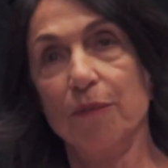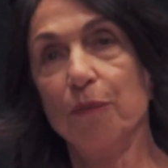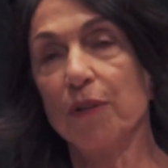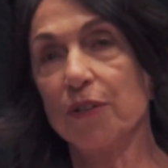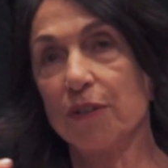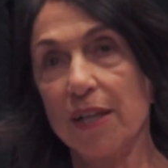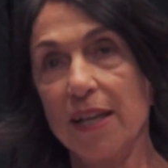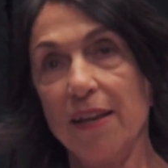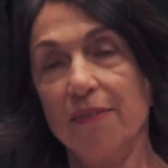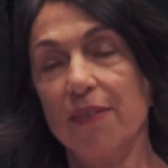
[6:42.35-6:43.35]
want to
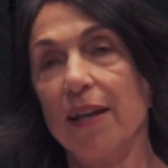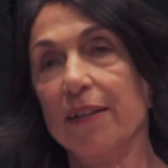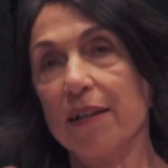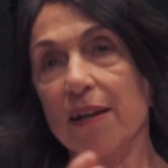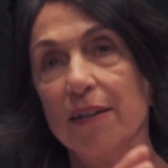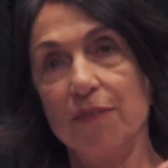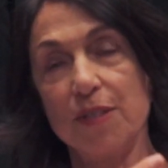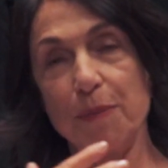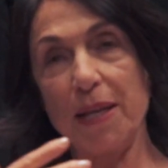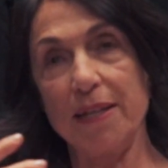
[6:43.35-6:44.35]
create that kind of
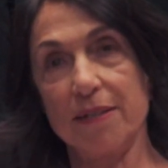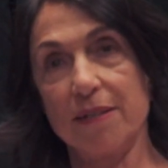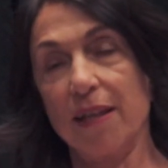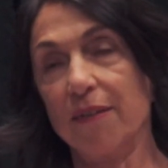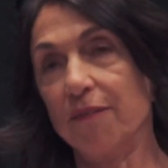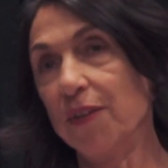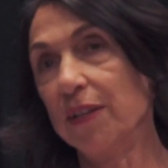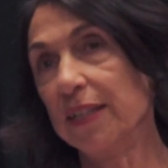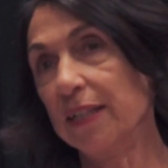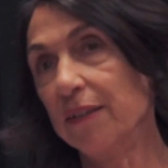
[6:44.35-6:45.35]
space, that
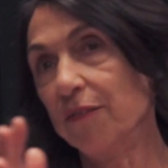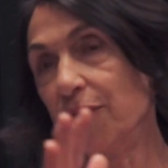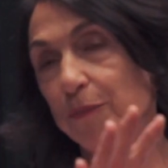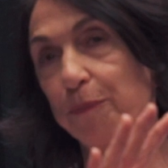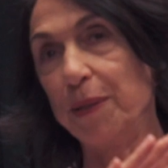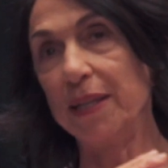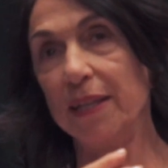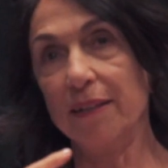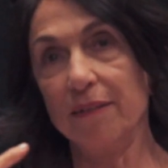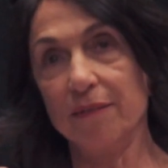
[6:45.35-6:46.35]
feeling of
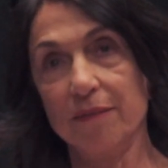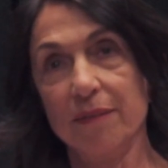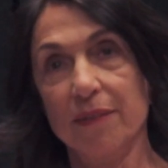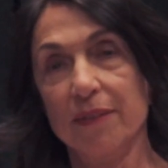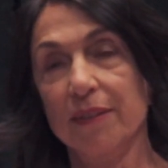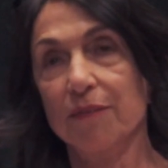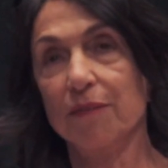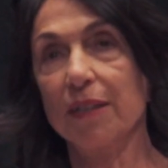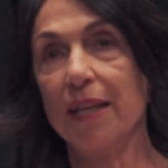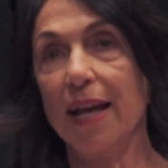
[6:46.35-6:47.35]
being
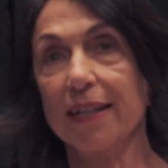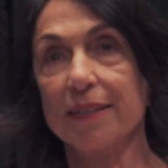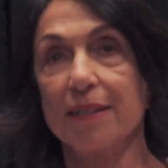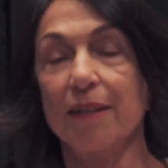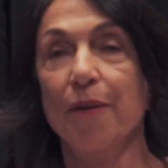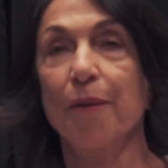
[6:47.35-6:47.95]
relaxed.